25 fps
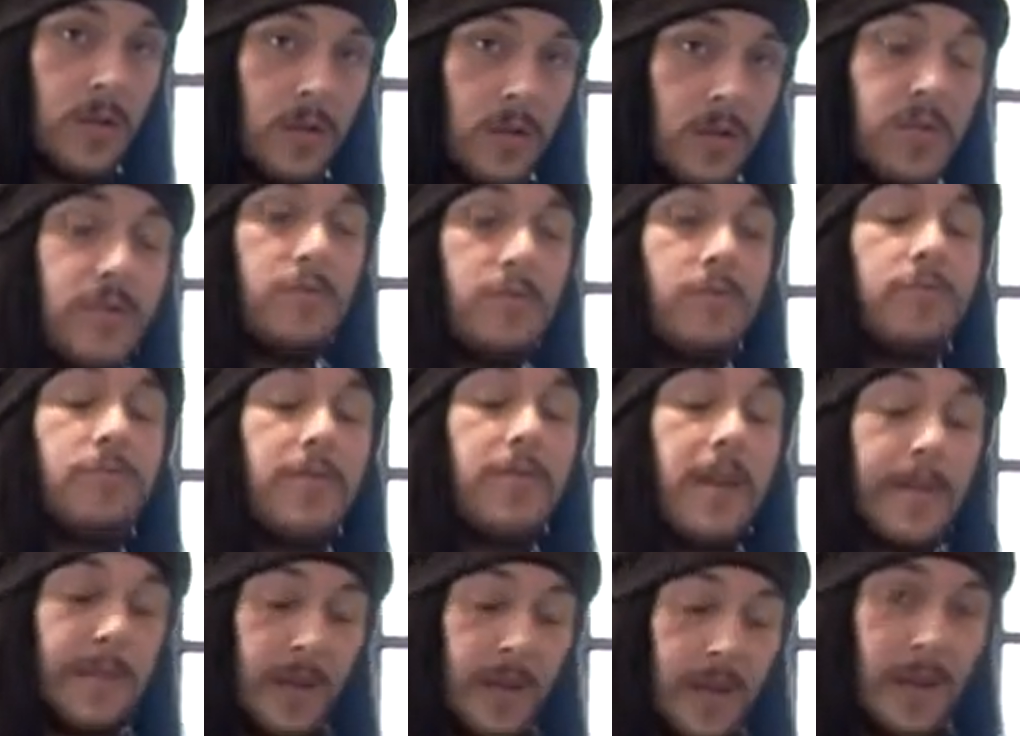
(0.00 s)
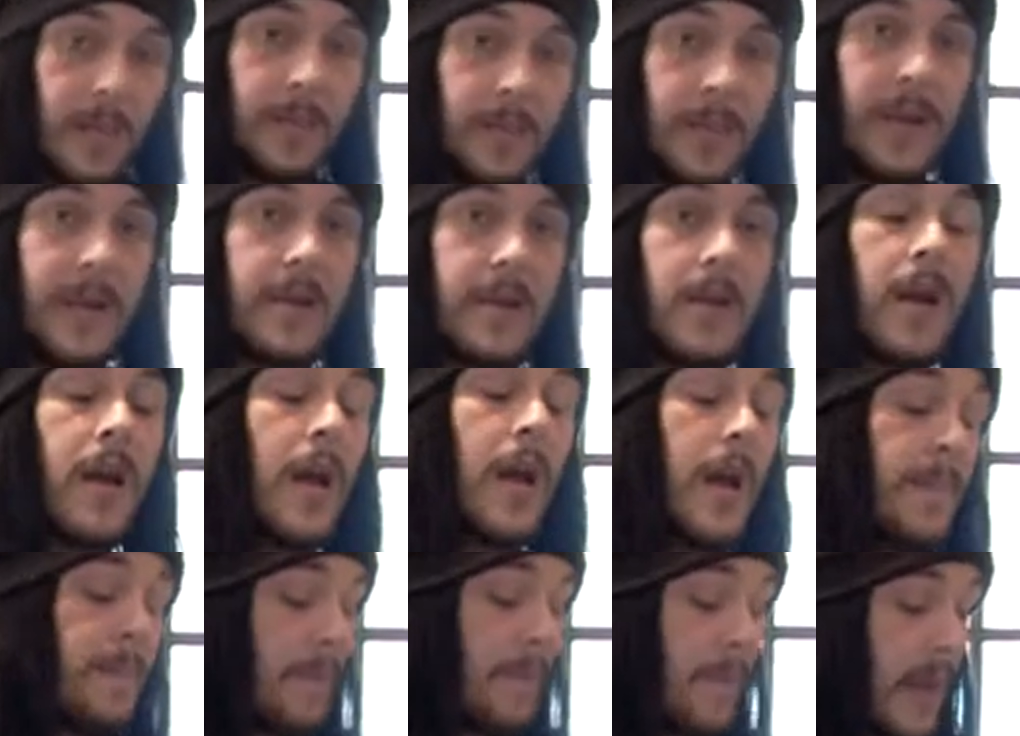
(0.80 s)
It's a rhythmical beat.
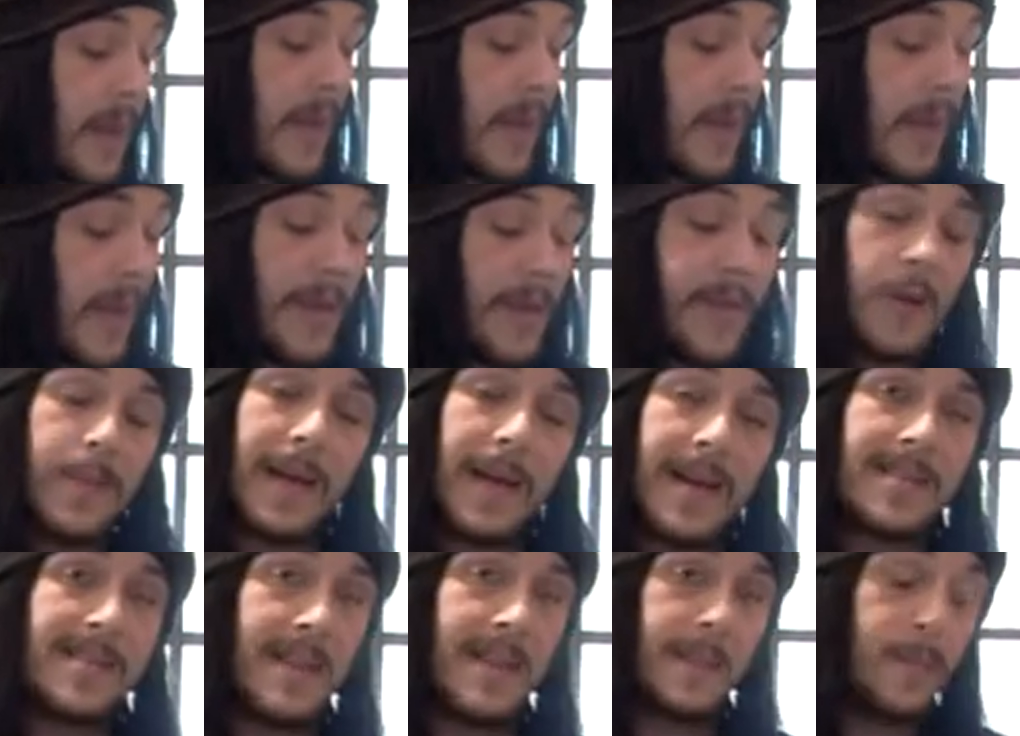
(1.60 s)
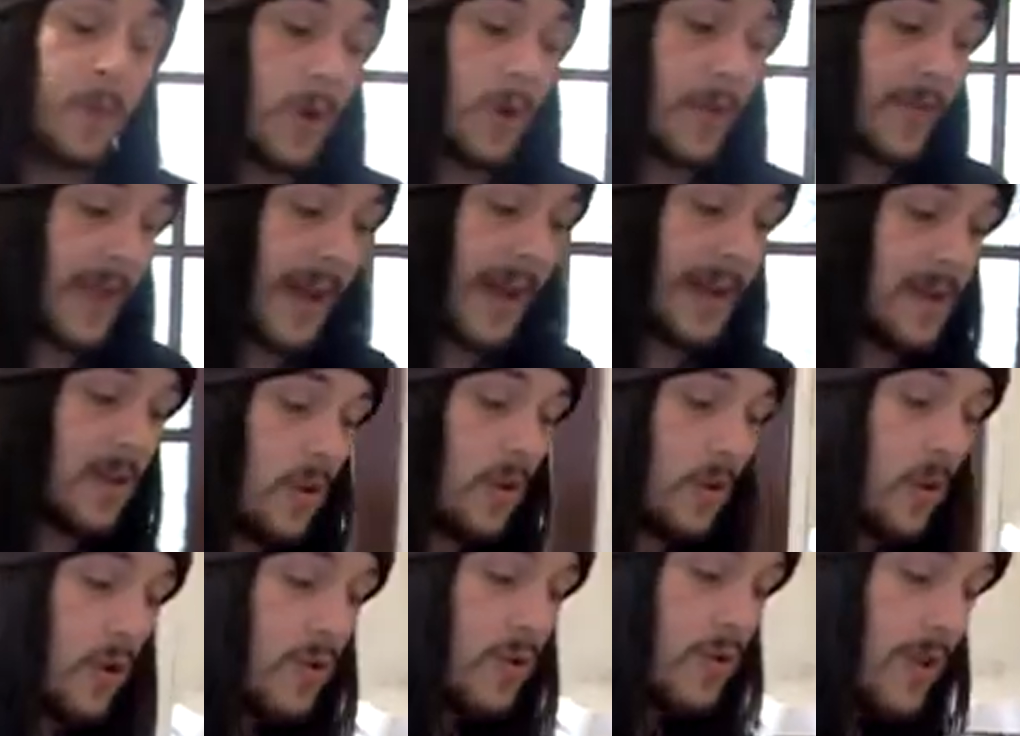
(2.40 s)
If you basically put that
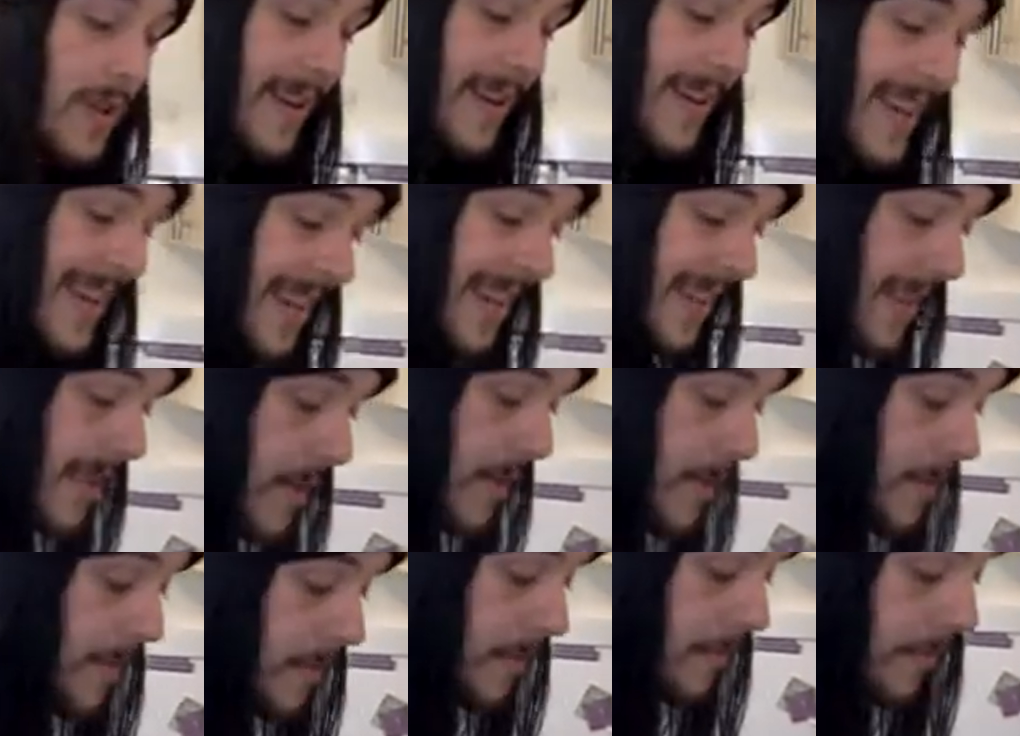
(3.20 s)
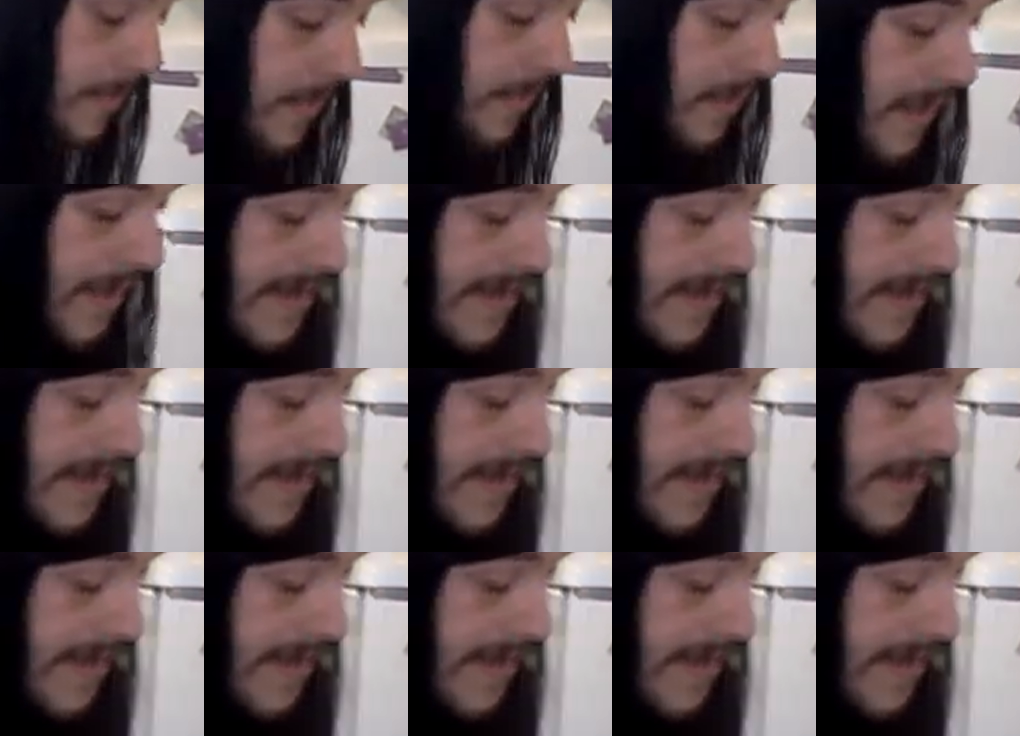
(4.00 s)
underneath the